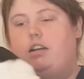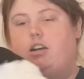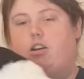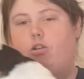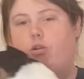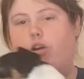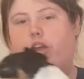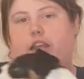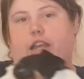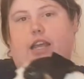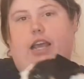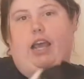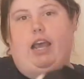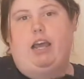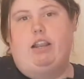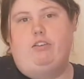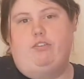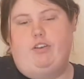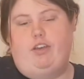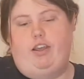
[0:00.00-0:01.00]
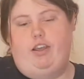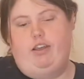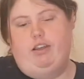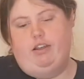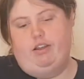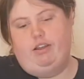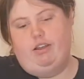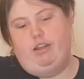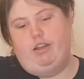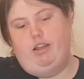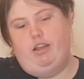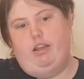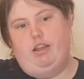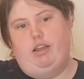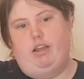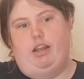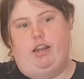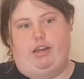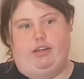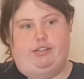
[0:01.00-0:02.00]
what you can do
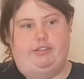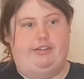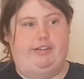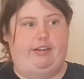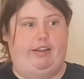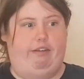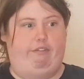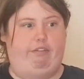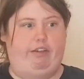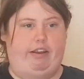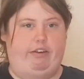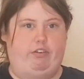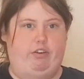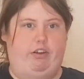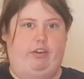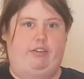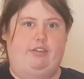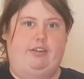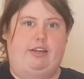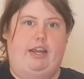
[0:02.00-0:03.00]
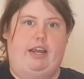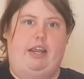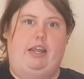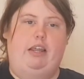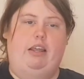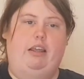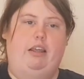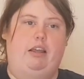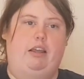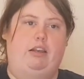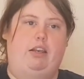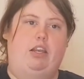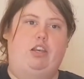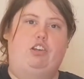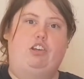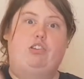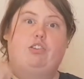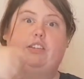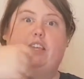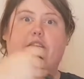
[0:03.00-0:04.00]
is if they do stay, then
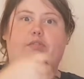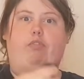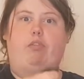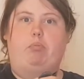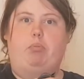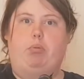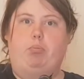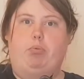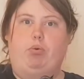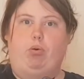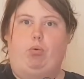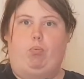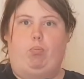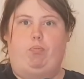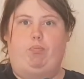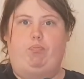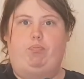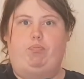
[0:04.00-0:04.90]
just give them the ball.